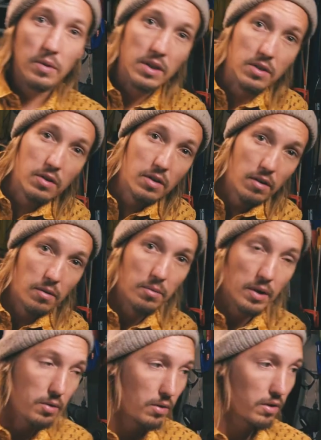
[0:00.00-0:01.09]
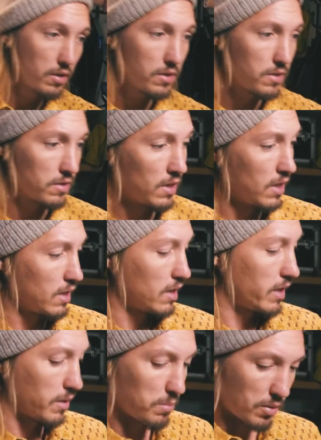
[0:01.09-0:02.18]
external recorders.
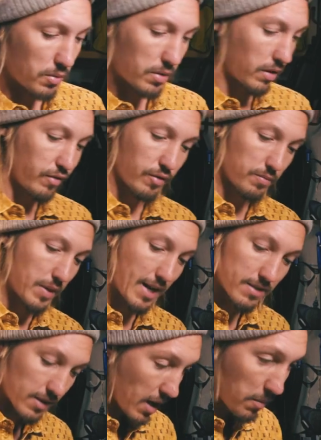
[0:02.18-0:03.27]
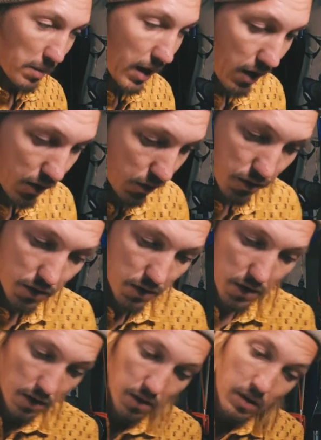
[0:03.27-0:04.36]
Both are from Tascam. I don't
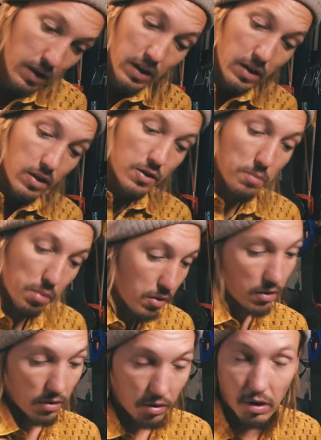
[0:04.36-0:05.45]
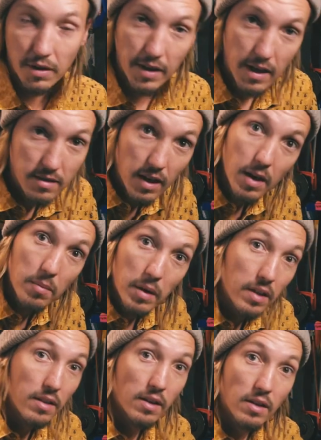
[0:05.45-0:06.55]
support only Tascam.
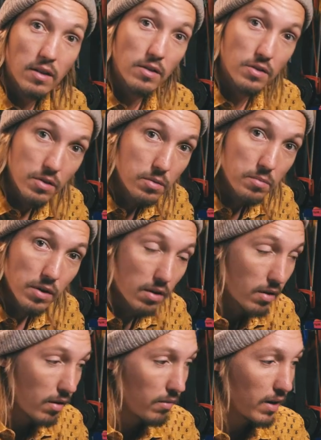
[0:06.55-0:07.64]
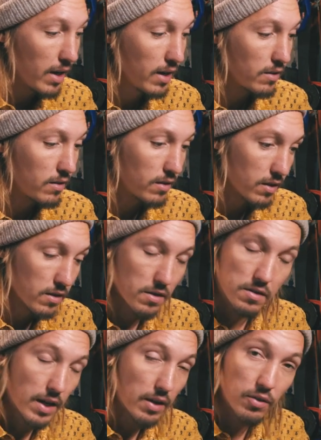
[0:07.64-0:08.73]
I think the zooms are alright. The
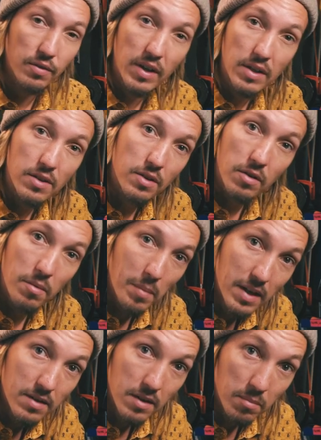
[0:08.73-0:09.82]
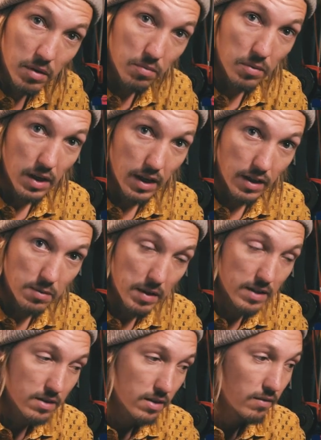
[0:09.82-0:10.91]
sound devices are amazing, but really
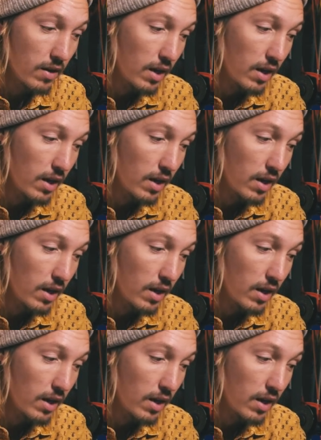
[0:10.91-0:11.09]
expensive.